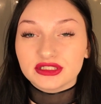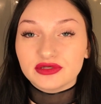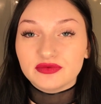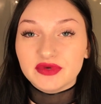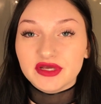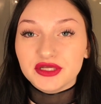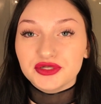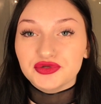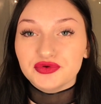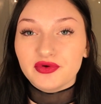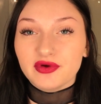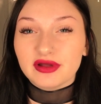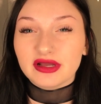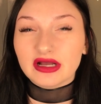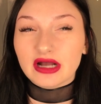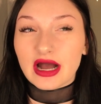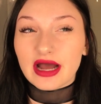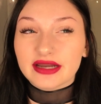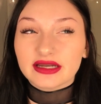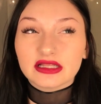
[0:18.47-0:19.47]
to be
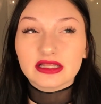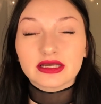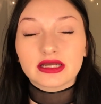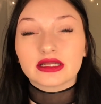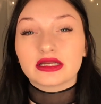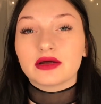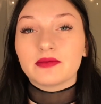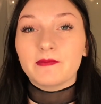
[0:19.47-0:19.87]
doing kind of like an